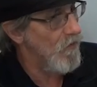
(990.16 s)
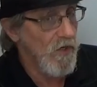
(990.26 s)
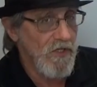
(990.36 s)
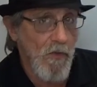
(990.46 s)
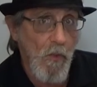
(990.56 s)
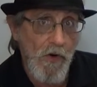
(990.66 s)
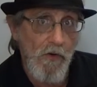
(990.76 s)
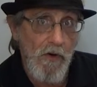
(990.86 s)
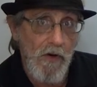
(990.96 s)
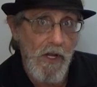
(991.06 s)
Voice, I'm
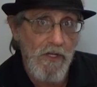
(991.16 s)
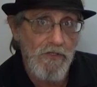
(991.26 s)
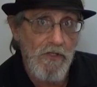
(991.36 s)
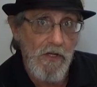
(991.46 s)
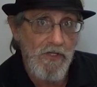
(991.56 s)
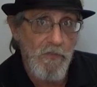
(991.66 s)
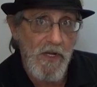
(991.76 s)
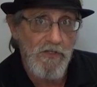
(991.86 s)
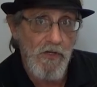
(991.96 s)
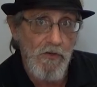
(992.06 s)
wondering, as the uh,
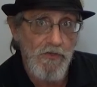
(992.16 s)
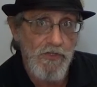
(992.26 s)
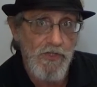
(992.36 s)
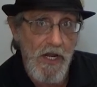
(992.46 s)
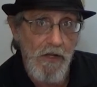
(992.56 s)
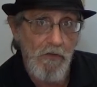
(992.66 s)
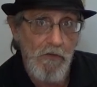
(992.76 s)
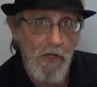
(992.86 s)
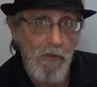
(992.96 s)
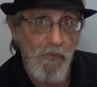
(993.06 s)
Space Coast
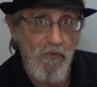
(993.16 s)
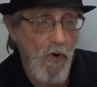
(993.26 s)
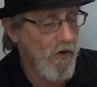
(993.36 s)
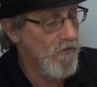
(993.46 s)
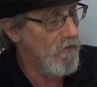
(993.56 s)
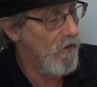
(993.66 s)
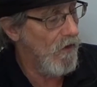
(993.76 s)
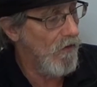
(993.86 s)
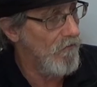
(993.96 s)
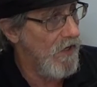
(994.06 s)
Channel, Brevard
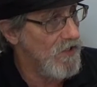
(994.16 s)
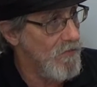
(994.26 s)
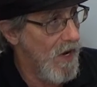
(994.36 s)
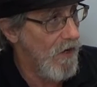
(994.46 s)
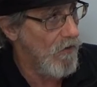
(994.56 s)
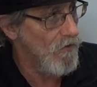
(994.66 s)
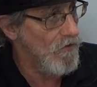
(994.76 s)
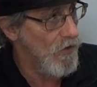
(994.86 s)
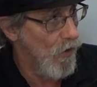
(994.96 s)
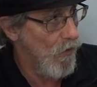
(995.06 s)
uh, Vets Matters
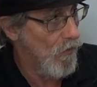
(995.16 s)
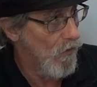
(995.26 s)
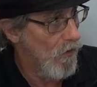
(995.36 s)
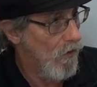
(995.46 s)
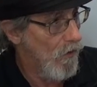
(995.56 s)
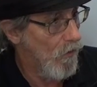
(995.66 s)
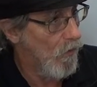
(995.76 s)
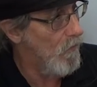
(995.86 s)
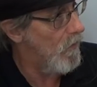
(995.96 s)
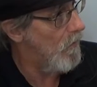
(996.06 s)
show,
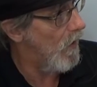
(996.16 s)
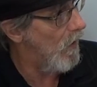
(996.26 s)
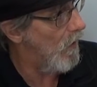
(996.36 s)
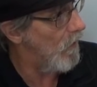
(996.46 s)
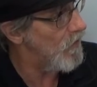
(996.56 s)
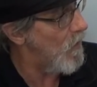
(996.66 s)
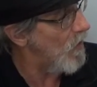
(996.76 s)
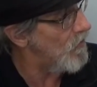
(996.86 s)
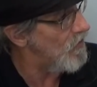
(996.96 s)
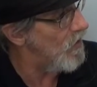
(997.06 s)
would uh,
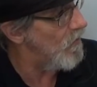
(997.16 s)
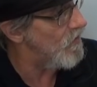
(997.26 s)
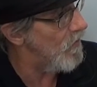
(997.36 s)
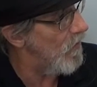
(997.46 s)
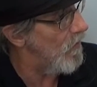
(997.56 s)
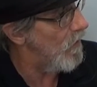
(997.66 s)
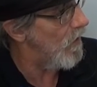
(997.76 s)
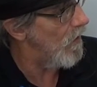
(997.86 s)
sponsorships or uh,